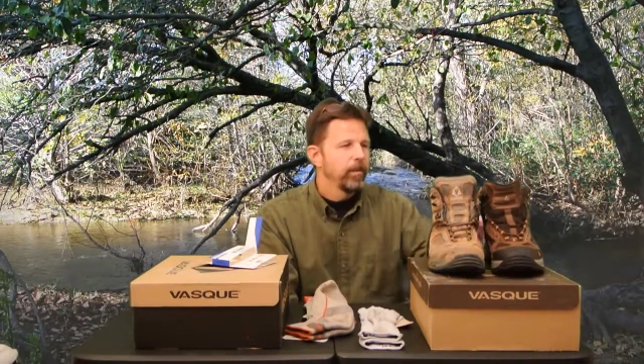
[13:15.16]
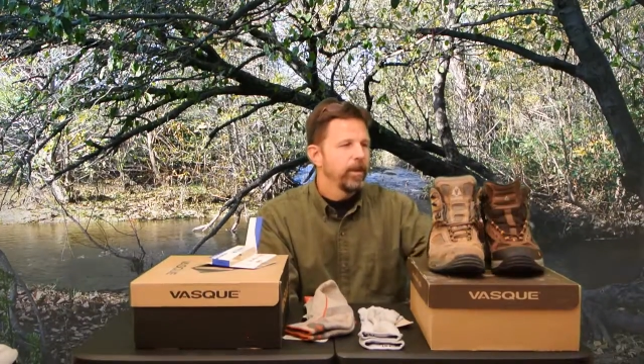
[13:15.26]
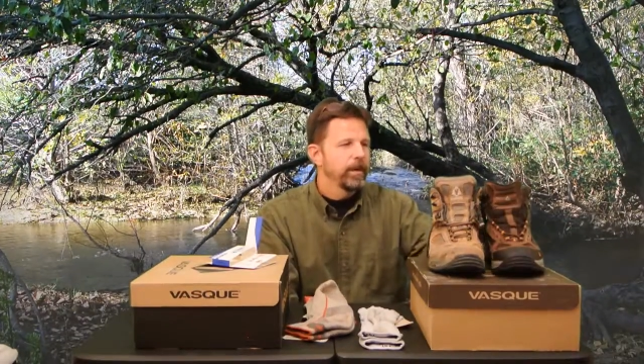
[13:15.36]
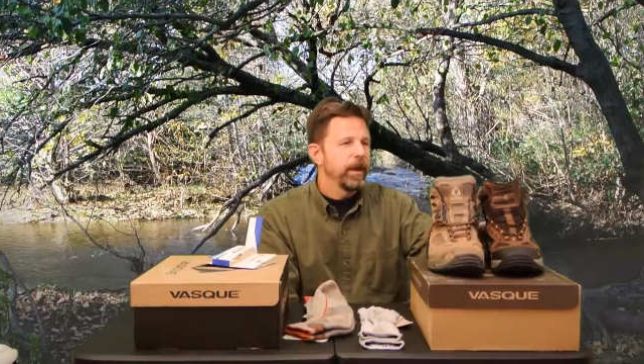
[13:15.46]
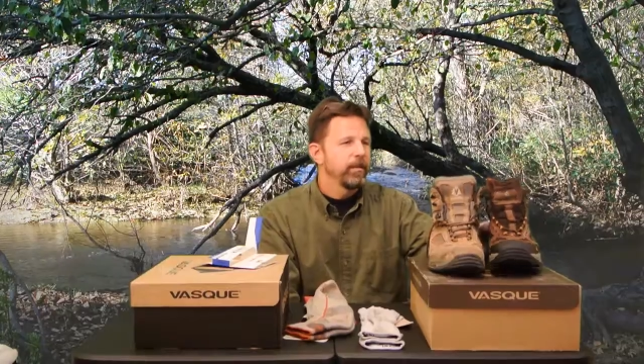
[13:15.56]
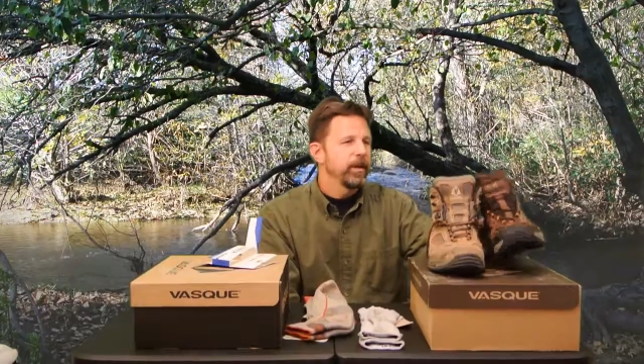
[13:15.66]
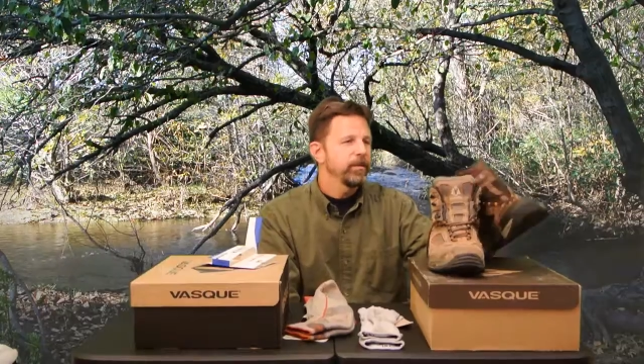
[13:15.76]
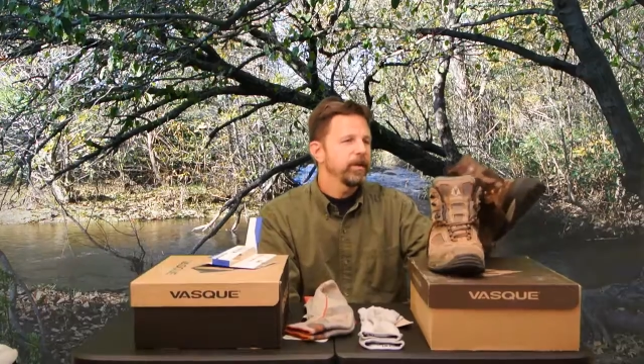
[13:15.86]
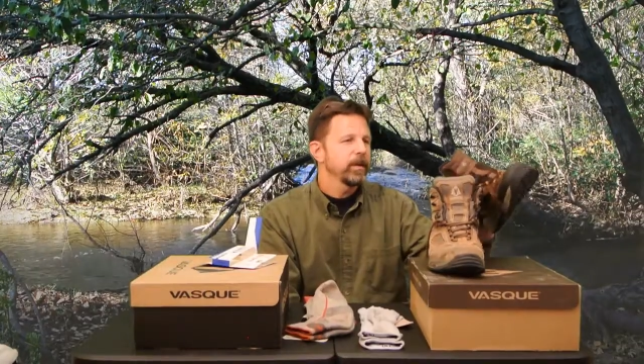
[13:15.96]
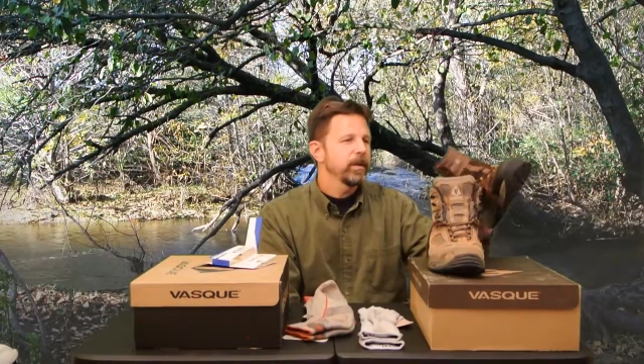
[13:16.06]
But yeah,
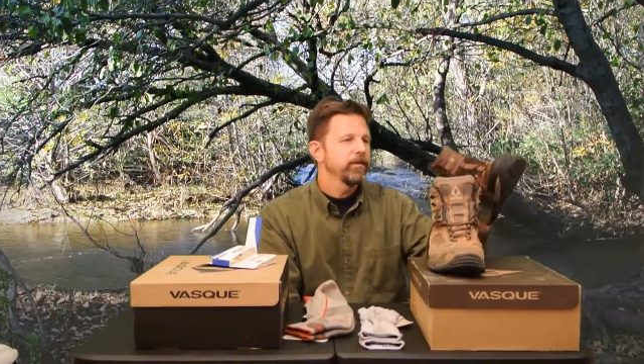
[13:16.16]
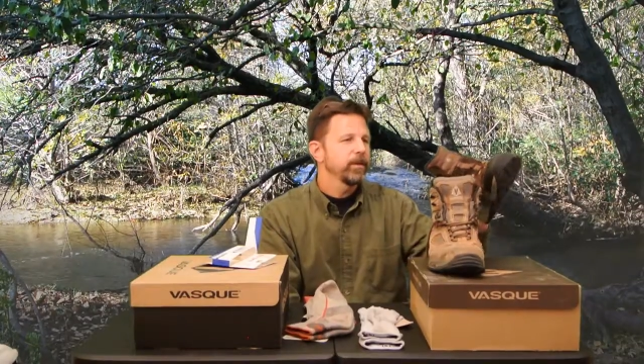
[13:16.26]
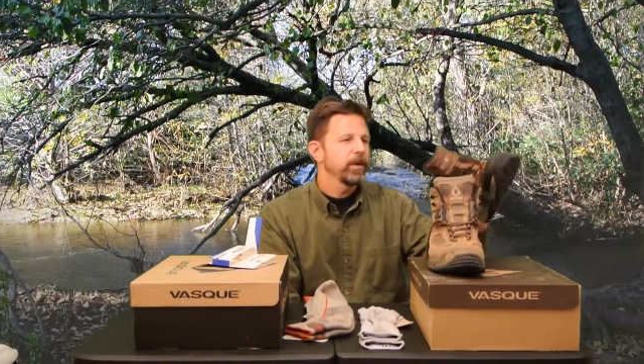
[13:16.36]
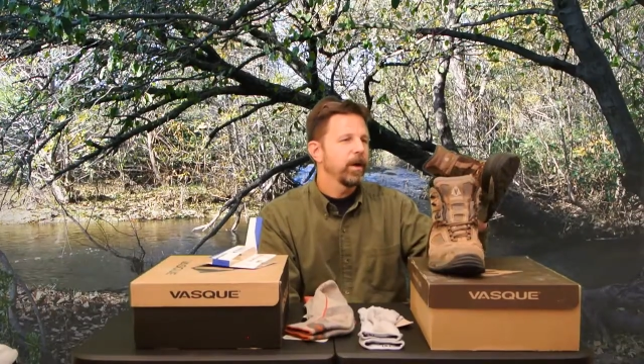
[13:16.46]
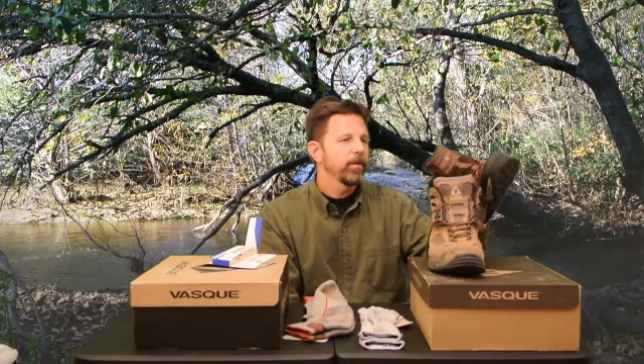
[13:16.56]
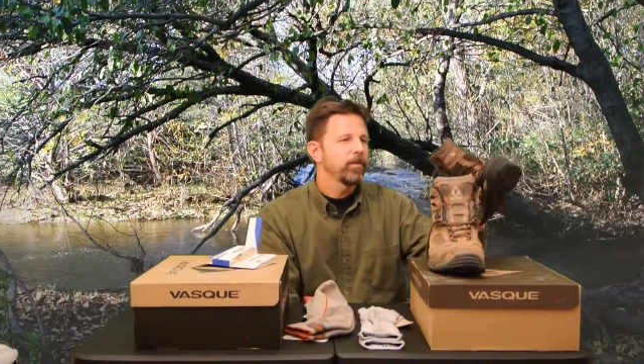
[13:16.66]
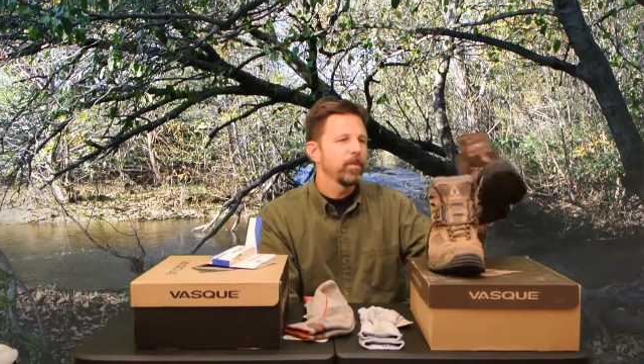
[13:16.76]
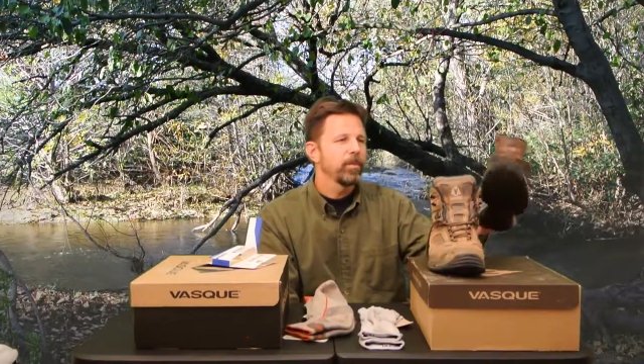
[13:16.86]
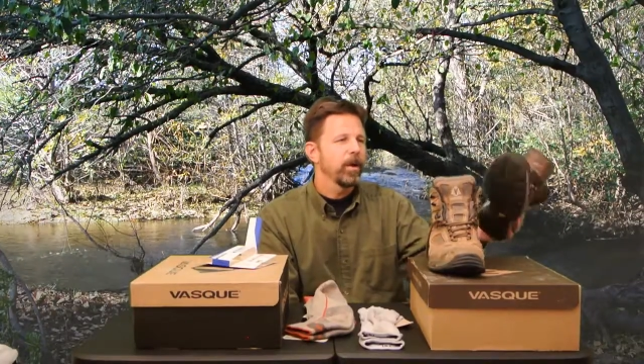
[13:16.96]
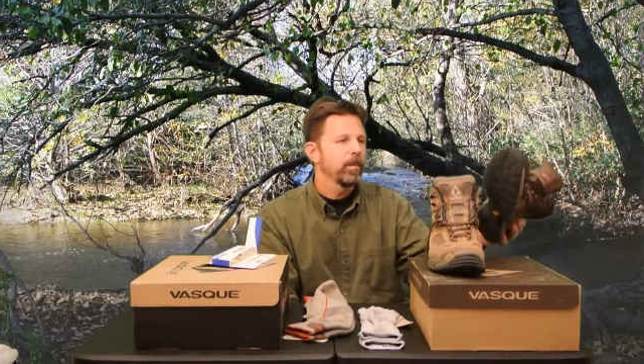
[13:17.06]
basically, if they're cared
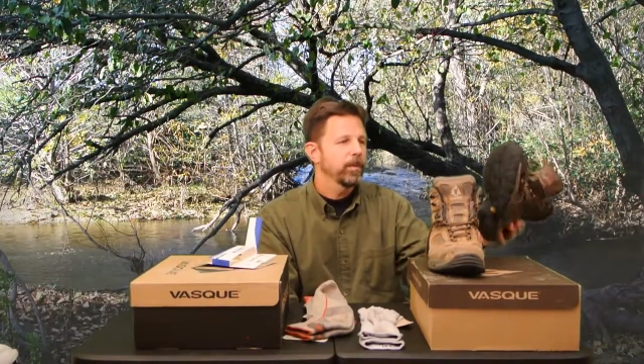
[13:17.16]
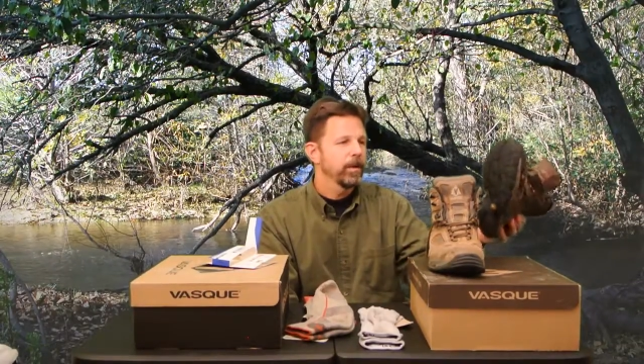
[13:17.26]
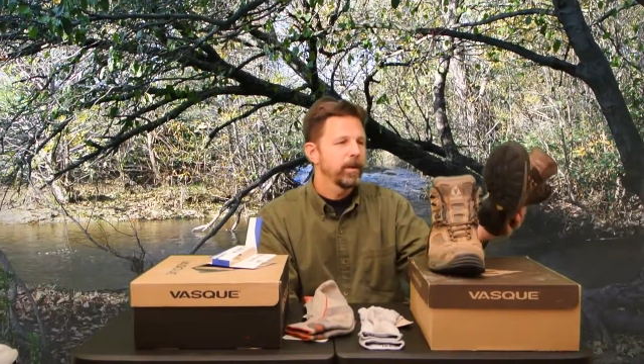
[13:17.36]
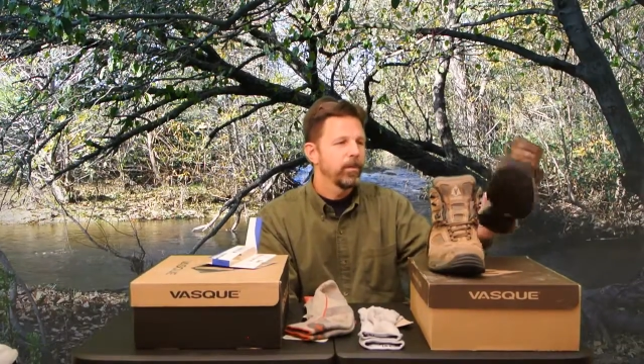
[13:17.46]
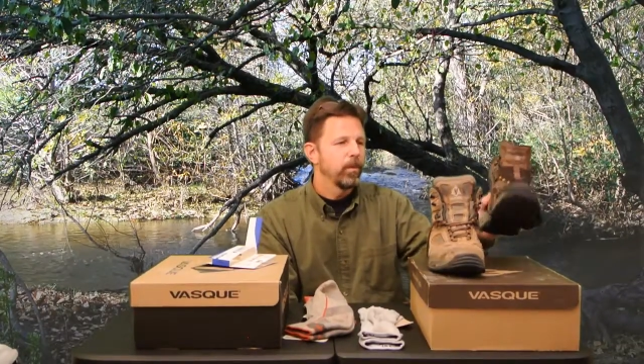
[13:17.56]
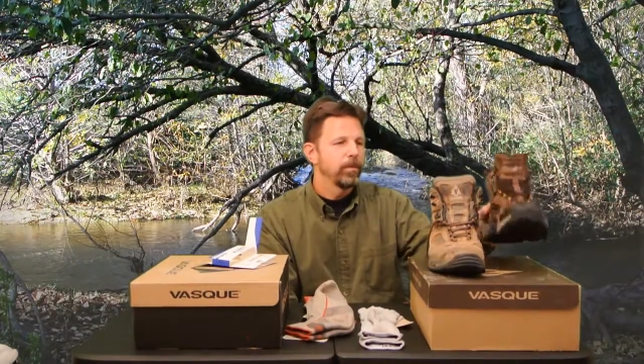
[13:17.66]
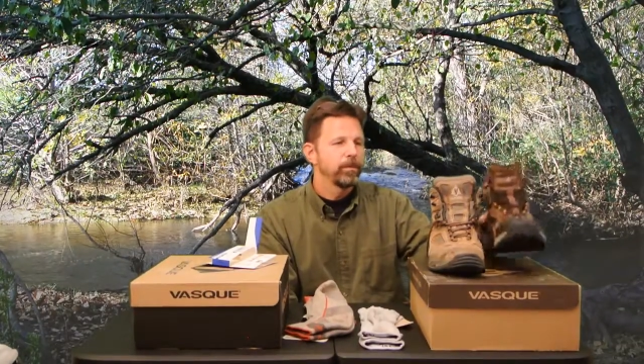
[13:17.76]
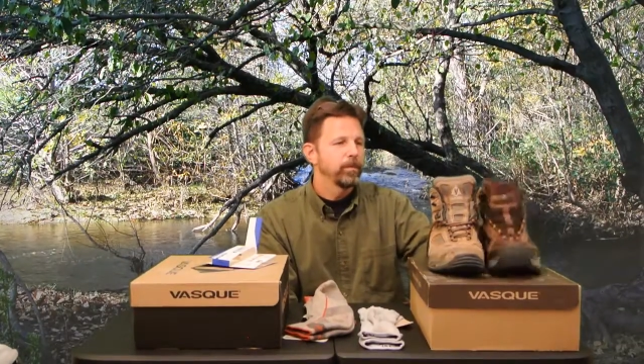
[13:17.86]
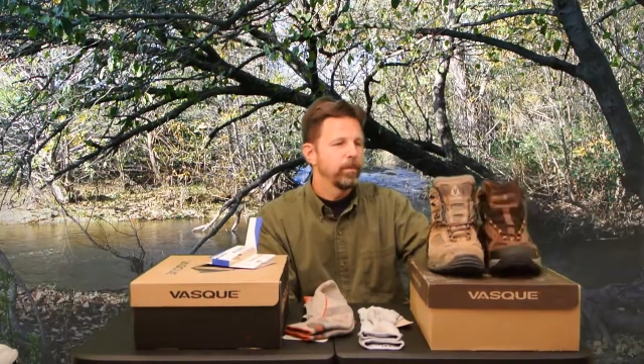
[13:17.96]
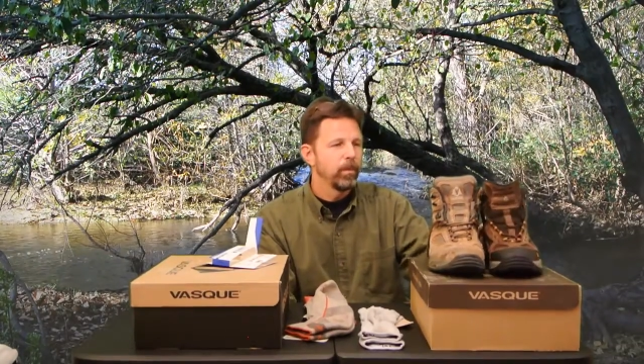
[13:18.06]
for properly, they
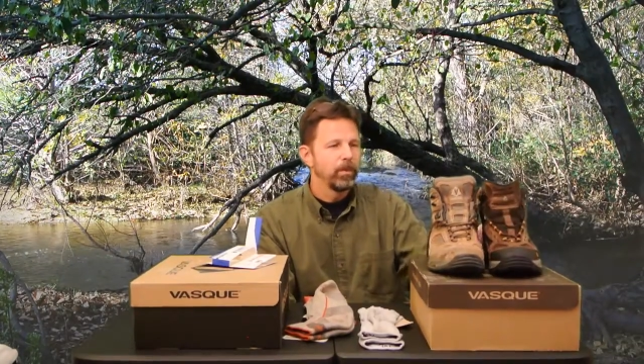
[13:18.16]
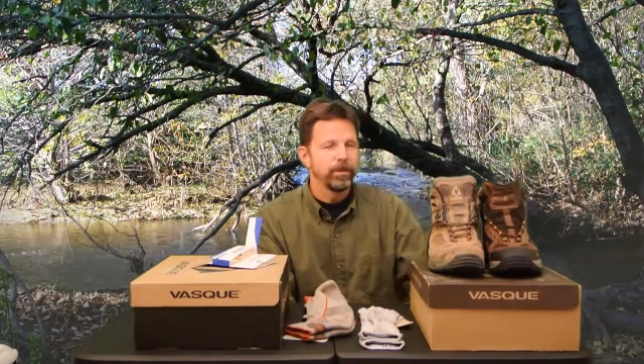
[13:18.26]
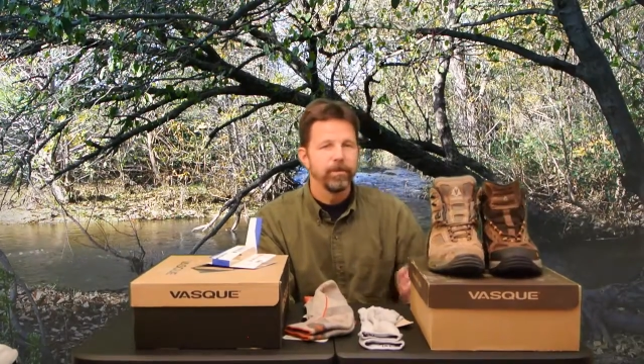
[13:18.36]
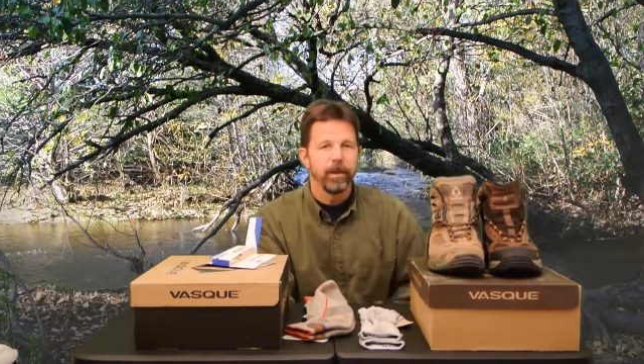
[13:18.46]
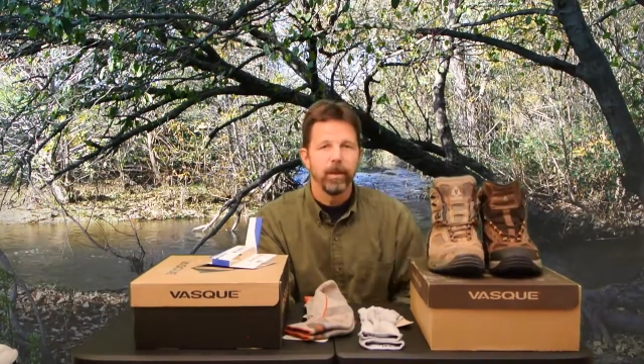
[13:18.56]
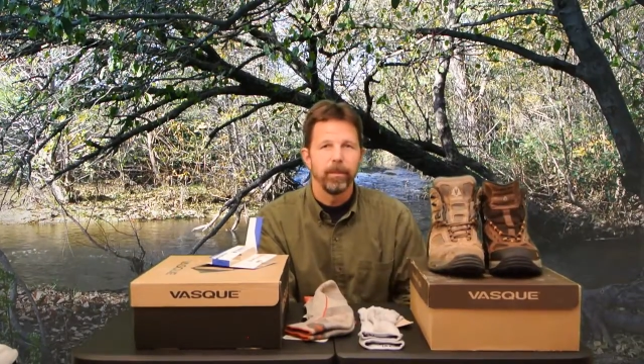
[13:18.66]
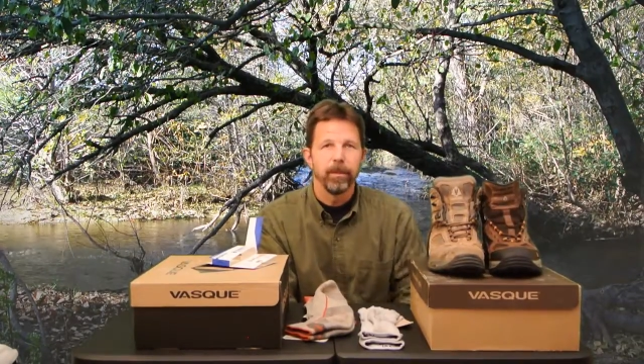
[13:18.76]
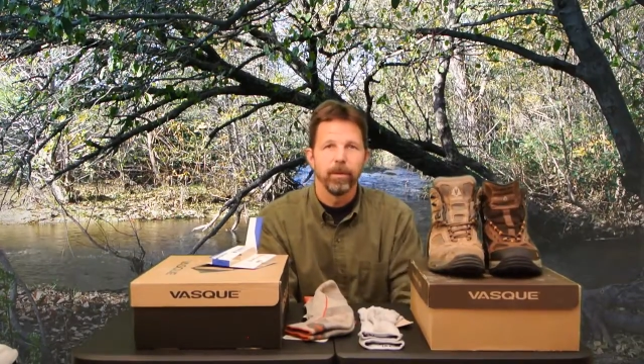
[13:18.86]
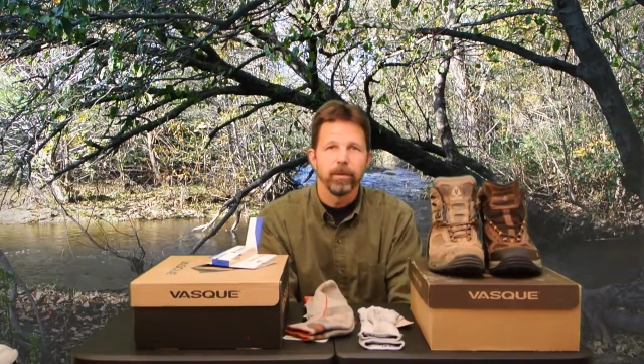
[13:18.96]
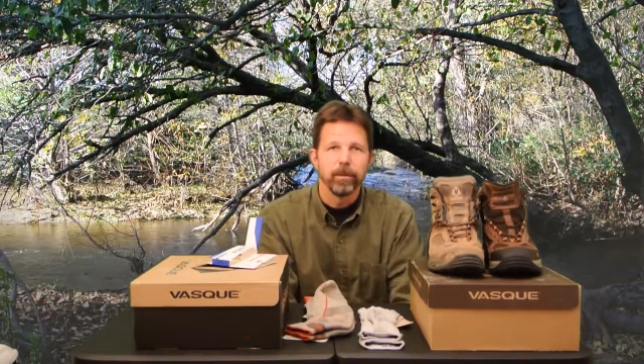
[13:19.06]
won't develop an
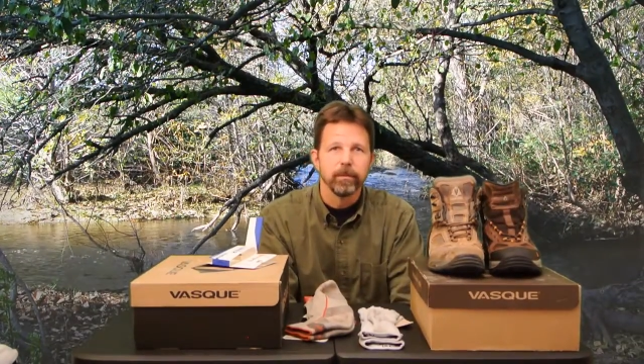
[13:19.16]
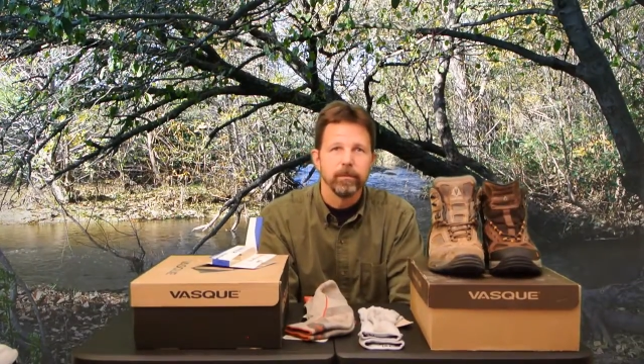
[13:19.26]
odor,